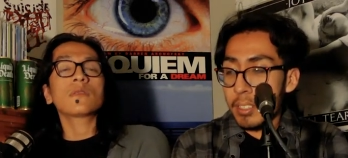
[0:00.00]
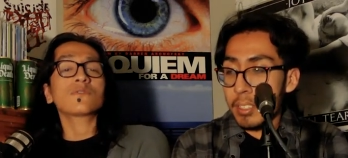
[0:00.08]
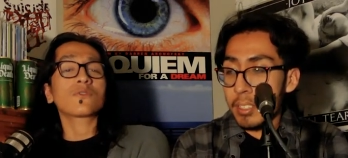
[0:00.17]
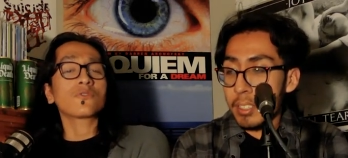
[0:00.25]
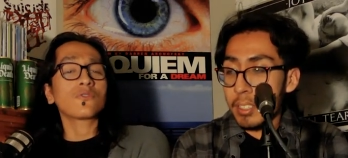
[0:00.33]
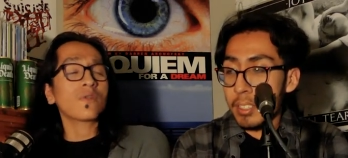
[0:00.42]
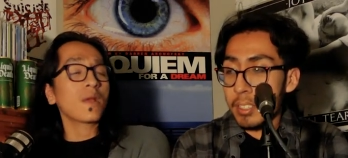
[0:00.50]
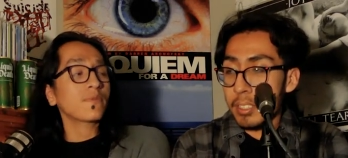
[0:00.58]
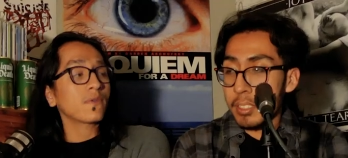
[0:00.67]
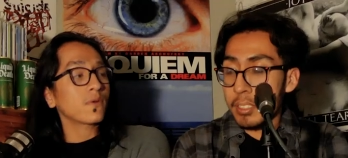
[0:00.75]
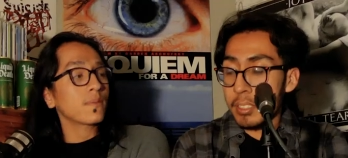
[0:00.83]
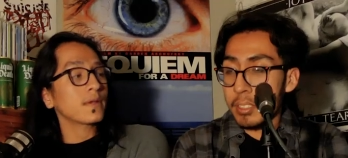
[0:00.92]
Speaker 1: I think it was our third
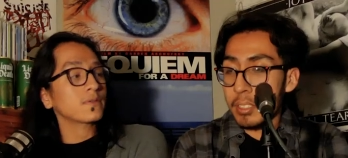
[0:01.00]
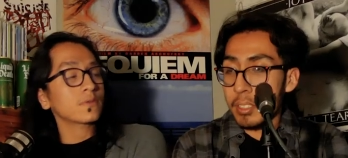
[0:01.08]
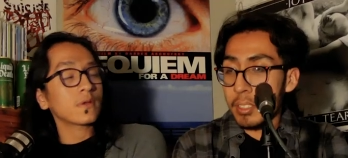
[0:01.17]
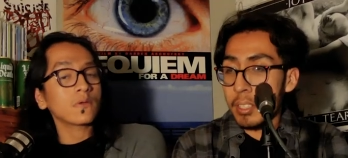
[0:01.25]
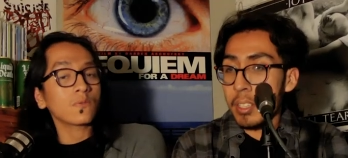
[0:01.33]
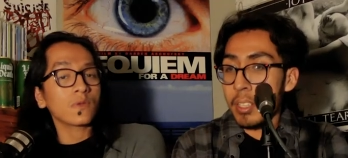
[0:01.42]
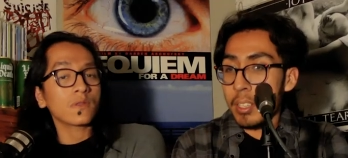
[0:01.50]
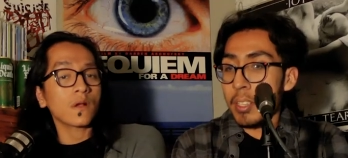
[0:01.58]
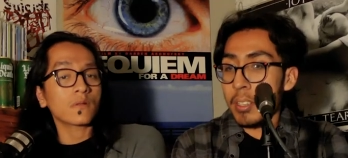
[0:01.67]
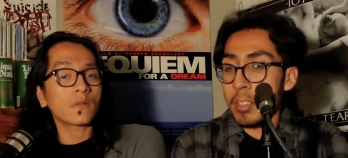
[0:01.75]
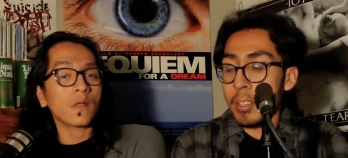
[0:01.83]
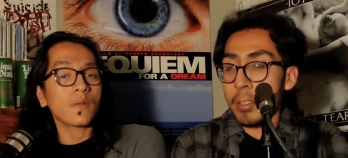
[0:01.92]
episode of Master Known, we
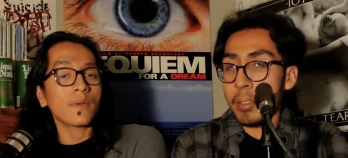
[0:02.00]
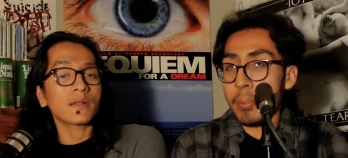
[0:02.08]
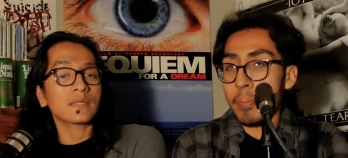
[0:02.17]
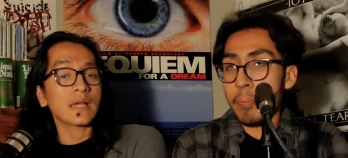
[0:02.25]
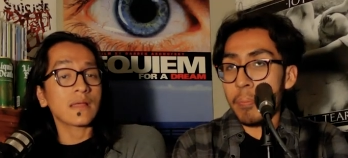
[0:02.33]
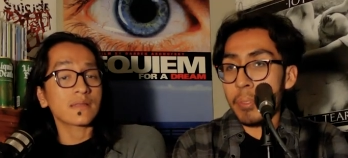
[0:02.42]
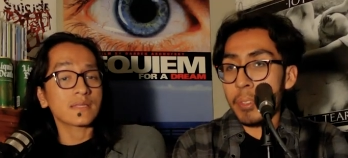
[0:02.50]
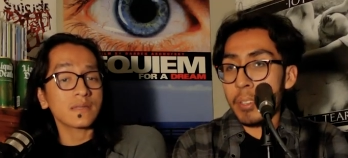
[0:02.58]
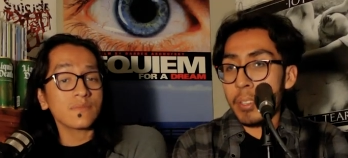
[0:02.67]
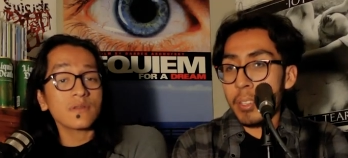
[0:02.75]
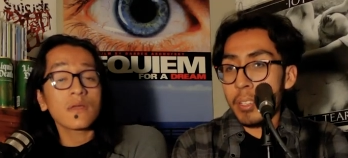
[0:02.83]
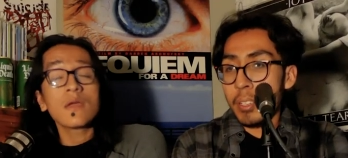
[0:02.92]
talked a yeah. lot about Italian
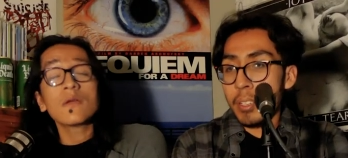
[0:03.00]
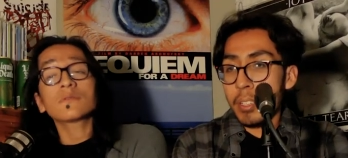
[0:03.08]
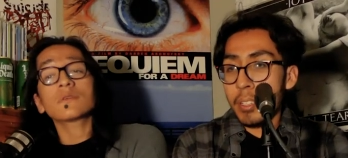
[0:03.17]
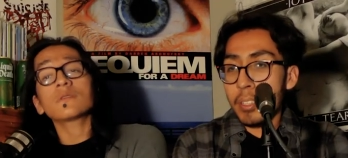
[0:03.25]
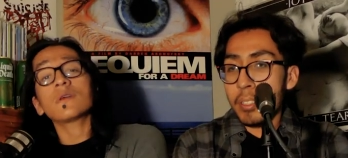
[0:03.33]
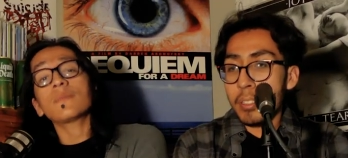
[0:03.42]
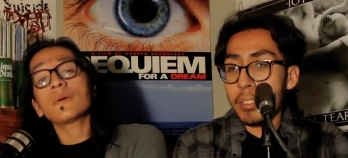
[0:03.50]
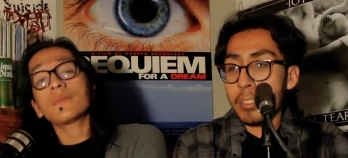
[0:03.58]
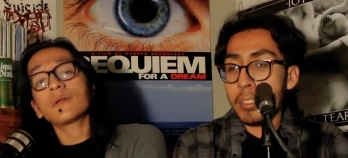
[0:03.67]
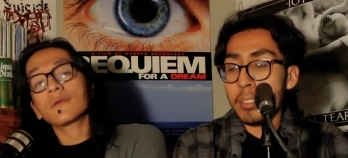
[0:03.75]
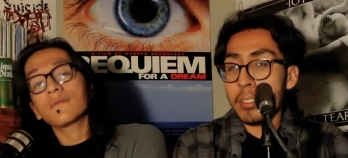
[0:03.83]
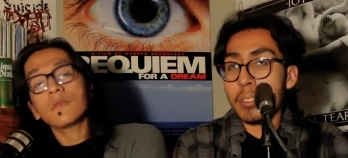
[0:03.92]
cinema, talked a lot about
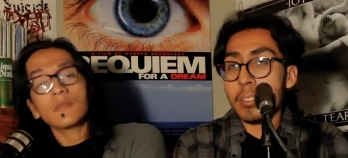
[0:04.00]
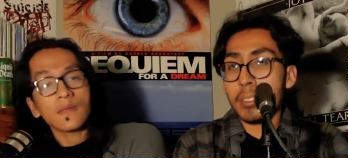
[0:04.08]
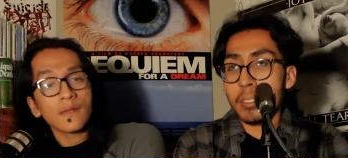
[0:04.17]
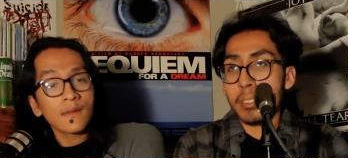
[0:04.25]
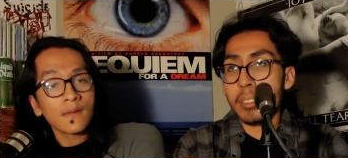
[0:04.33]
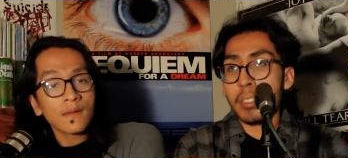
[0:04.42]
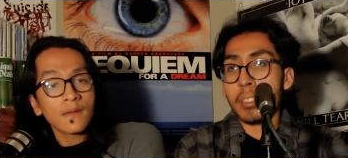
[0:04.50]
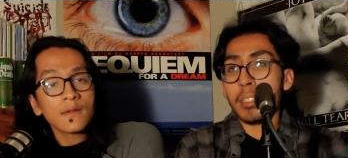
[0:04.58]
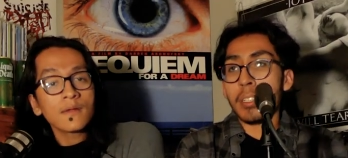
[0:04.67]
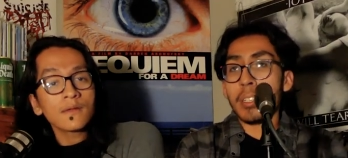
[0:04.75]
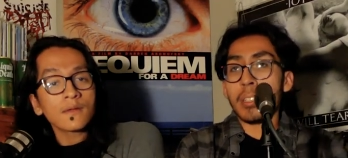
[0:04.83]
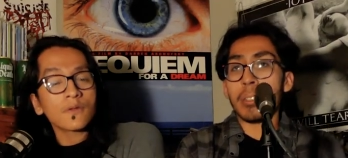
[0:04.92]
Monica Vitti.
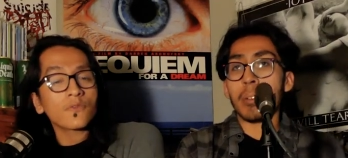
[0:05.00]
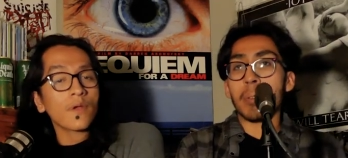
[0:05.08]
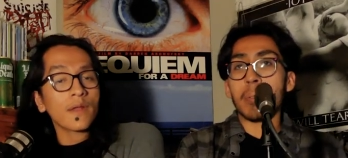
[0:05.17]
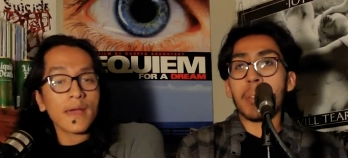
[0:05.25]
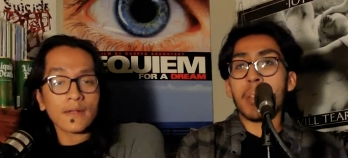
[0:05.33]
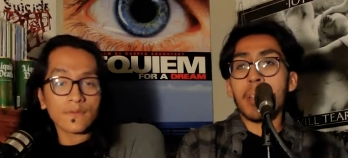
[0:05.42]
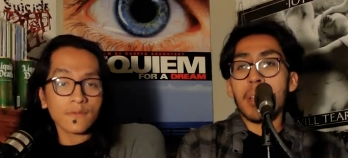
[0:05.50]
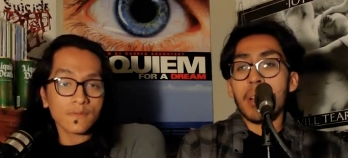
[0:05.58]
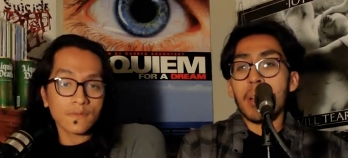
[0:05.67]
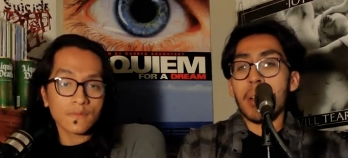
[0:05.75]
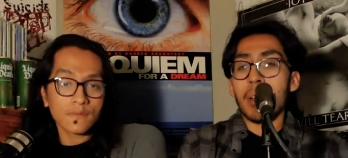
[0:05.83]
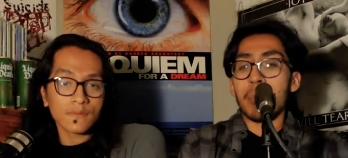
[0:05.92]
A so, great
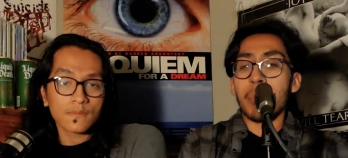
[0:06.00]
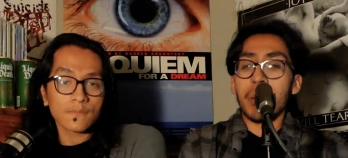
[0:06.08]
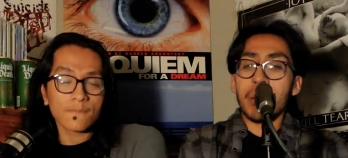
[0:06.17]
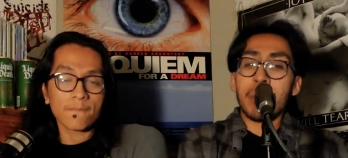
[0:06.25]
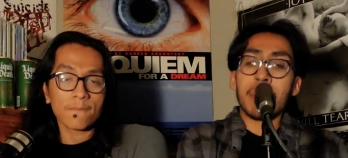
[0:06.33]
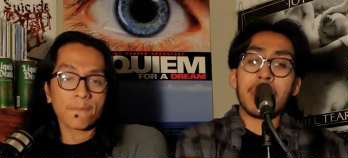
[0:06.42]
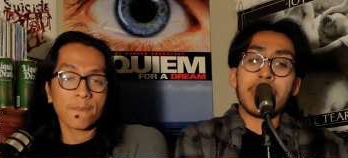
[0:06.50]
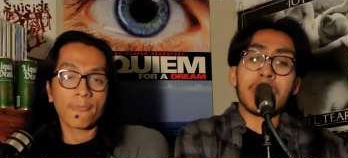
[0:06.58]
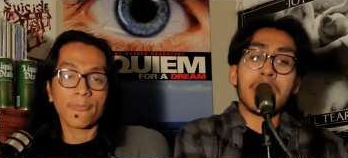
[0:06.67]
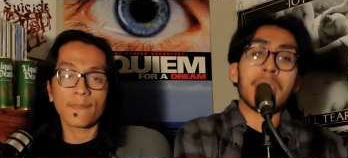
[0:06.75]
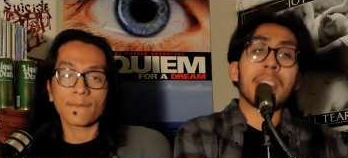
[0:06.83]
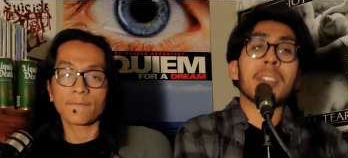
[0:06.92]
actress.
Speaker 2: Uh, Monica
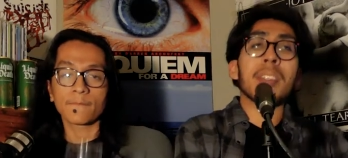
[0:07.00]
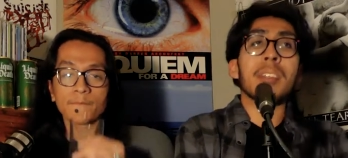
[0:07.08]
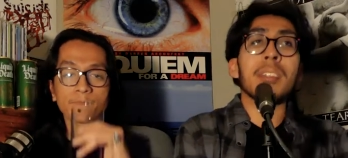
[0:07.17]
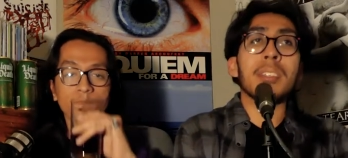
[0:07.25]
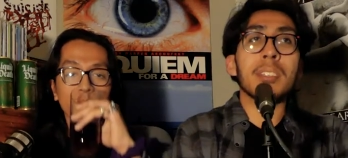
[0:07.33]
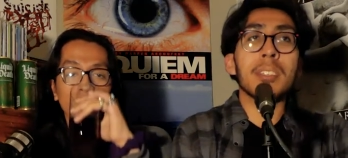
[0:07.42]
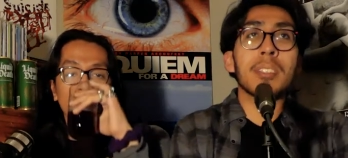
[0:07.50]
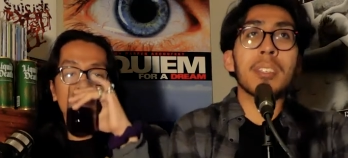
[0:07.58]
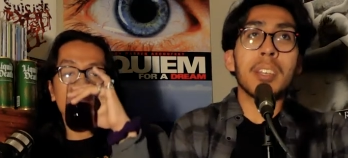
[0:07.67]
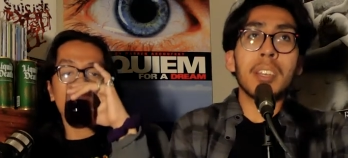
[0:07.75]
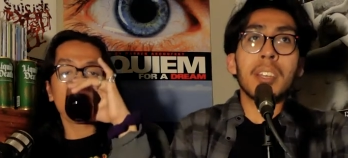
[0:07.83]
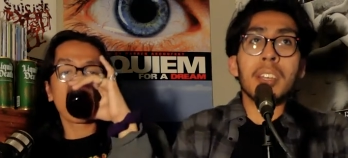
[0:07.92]
Vitti's death
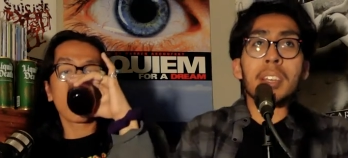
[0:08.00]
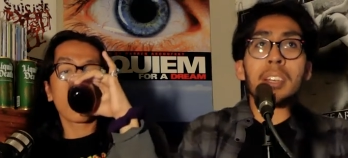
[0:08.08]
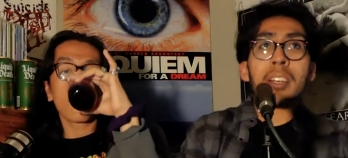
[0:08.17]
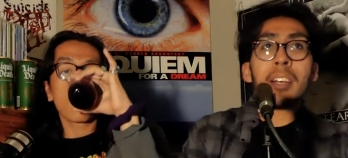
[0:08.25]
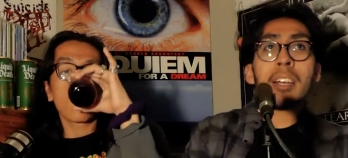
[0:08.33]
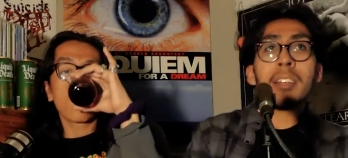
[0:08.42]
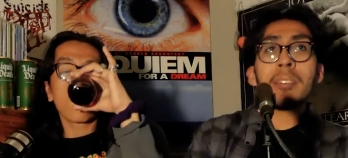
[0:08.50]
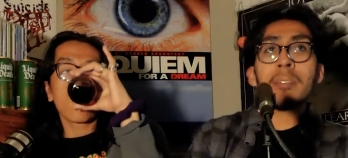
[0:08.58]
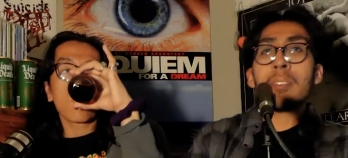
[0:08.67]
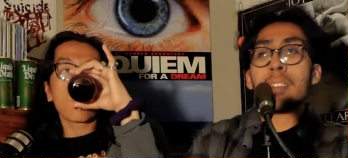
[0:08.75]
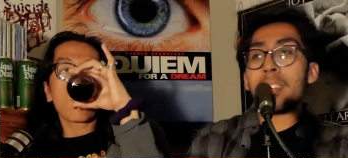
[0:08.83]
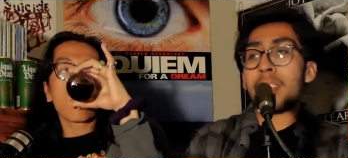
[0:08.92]
is kind
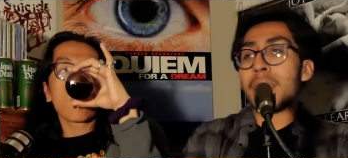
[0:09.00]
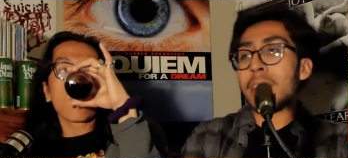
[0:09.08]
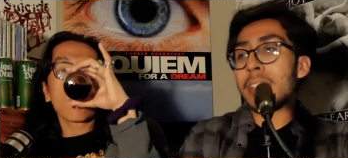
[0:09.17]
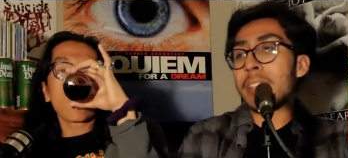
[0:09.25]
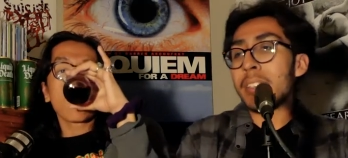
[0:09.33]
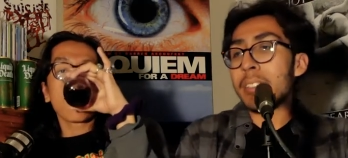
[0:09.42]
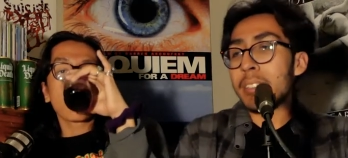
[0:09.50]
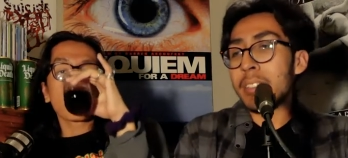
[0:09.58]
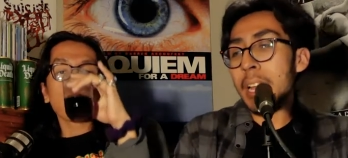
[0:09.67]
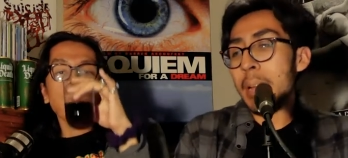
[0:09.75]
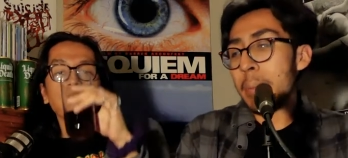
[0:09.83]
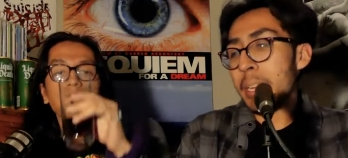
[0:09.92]
of a,
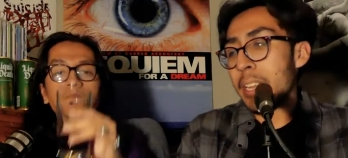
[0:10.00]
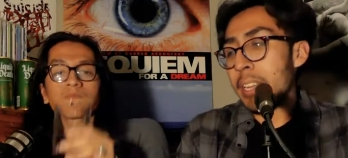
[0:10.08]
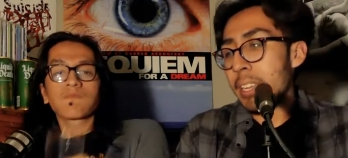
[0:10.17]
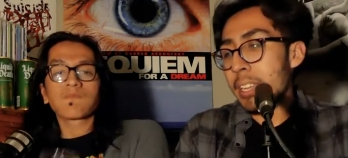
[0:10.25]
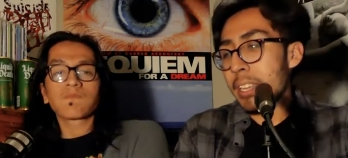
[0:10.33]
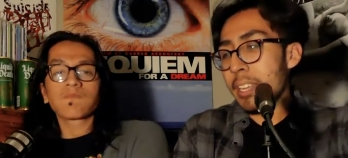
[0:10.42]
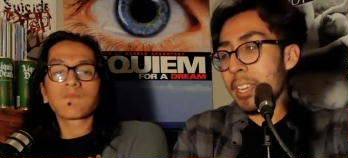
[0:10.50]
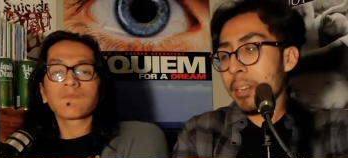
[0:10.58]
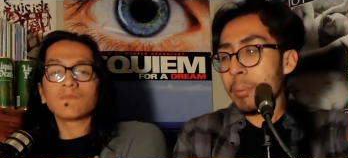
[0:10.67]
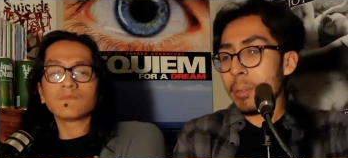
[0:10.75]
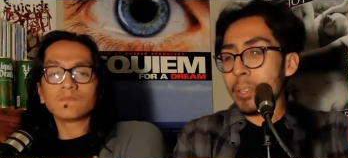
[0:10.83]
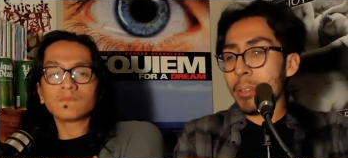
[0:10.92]
I mean, it,
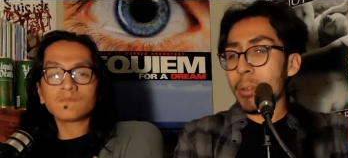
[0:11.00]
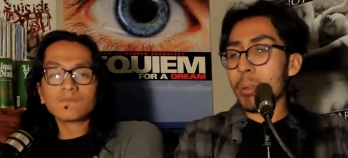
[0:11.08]
hit really